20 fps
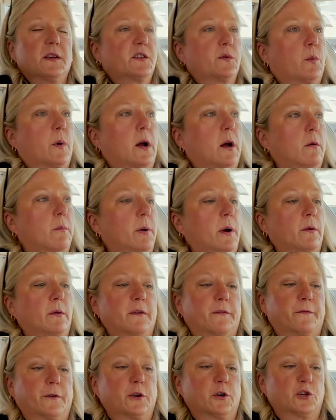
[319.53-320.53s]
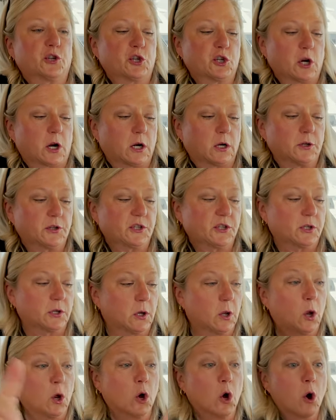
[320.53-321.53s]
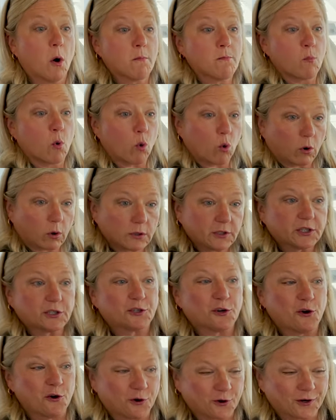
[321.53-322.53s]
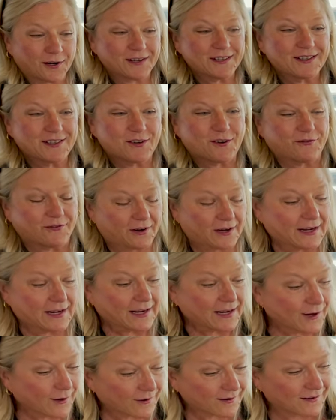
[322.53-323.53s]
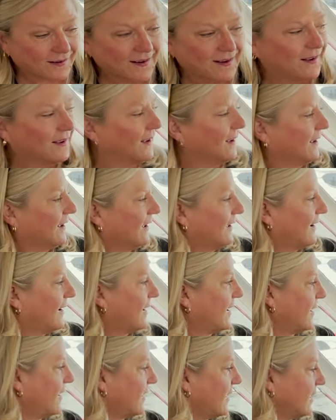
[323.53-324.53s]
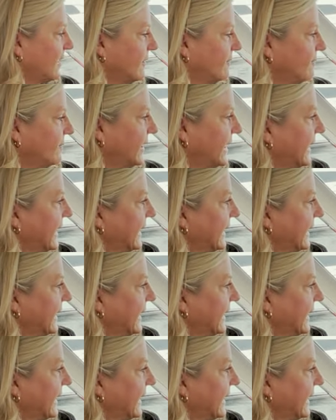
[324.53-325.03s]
as well, probably for your charts. More storage over here. Um, and